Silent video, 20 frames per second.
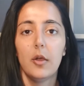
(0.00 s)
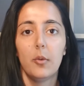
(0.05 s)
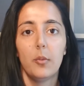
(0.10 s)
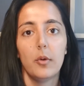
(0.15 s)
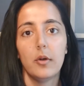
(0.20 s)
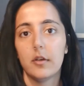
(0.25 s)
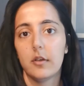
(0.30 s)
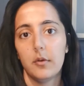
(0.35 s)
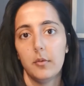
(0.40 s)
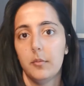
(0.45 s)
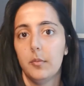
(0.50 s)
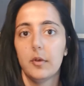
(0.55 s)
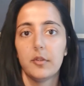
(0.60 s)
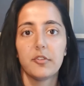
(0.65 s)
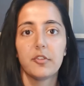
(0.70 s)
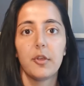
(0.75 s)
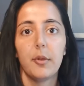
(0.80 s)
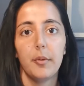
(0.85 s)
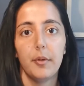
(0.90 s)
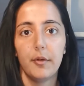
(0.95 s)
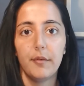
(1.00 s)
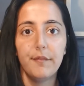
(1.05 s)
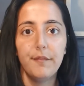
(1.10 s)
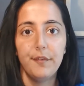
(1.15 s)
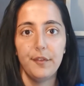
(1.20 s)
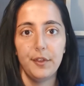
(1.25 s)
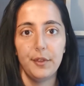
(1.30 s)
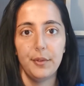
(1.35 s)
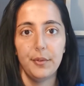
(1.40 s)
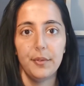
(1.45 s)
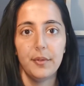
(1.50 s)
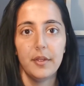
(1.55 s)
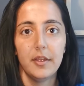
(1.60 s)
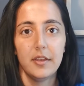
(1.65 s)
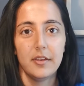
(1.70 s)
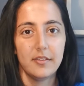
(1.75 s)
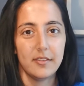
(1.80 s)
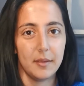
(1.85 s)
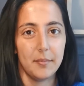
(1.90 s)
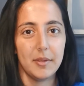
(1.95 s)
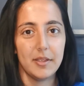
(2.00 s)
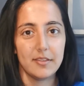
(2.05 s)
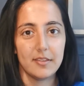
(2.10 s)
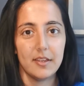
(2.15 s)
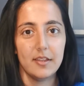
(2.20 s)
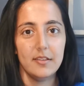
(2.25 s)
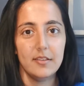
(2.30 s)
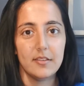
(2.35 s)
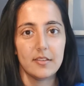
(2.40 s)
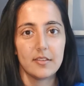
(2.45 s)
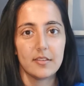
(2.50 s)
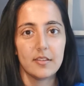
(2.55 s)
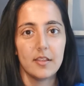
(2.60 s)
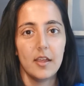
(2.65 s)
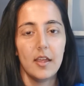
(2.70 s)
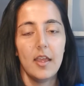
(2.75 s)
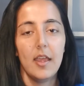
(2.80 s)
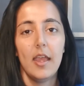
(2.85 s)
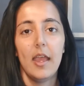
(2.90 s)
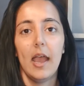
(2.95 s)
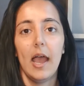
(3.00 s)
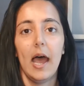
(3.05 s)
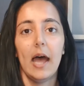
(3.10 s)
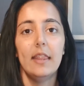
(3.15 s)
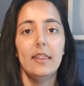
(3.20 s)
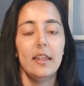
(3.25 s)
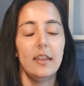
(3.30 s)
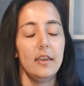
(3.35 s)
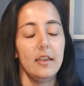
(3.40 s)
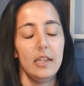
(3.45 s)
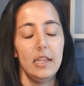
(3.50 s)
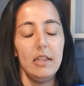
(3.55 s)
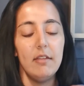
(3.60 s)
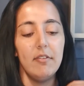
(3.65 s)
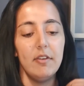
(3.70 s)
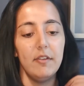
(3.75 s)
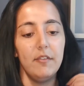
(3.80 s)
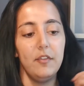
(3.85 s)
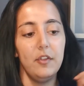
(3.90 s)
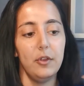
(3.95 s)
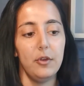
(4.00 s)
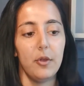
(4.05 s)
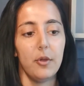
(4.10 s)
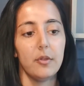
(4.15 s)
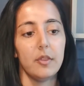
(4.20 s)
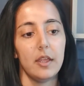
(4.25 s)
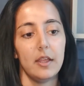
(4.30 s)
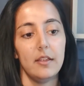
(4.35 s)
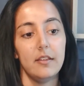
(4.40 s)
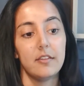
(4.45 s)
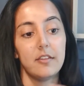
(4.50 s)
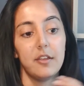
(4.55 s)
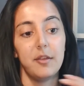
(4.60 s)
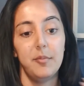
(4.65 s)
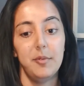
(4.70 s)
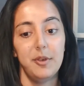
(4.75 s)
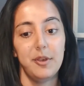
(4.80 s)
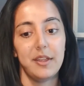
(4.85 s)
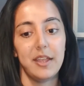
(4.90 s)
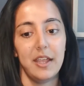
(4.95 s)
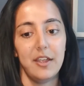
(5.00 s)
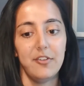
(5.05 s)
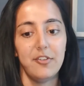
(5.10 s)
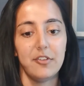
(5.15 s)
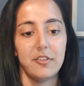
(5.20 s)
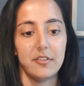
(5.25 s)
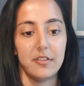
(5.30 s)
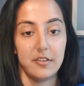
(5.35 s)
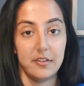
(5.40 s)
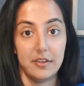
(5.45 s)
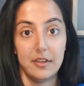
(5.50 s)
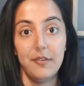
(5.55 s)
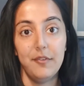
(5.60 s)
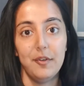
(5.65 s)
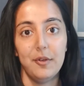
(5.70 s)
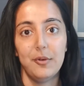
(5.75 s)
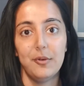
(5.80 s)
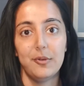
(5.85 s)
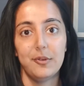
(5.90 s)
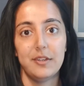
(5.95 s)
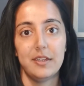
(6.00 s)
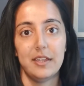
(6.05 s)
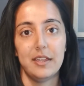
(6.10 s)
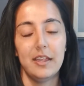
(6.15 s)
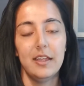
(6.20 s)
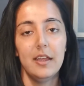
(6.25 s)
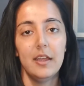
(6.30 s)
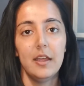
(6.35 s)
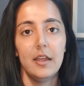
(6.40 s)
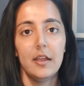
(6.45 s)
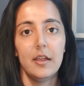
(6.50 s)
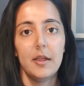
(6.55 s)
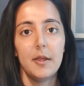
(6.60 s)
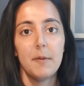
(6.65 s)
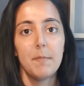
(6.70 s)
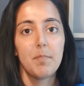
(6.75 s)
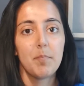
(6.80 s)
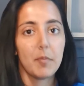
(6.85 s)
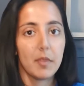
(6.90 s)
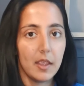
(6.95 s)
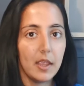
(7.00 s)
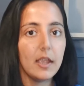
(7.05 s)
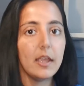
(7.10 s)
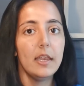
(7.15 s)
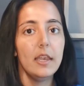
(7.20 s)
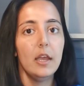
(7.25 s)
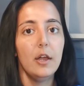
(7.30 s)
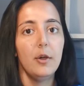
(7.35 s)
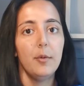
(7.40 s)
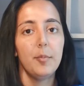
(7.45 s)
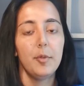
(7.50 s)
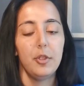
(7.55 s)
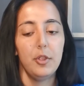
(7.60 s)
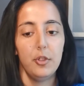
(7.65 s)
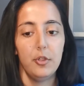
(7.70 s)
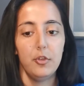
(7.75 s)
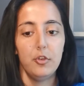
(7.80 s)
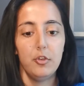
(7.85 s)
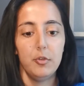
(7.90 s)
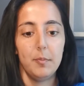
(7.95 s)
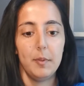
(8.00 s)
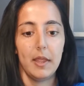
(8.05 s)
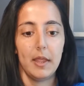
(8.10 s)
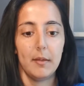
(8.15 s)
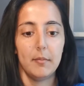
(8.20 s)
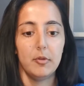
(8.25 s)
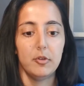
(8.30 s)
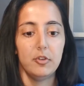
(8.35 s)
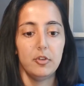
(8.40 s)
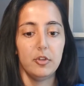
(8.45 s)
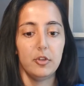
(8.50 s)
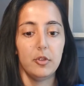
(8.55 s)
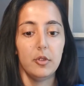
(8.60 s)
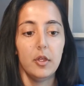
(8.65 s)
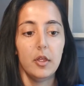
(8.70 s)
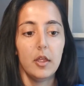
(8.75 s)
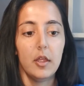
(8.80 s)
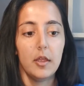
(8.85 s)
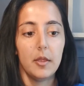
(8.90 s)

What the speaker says: What's going on for you? Does that make sense? And then even if you know that is communications difficulty, it can help you to be able to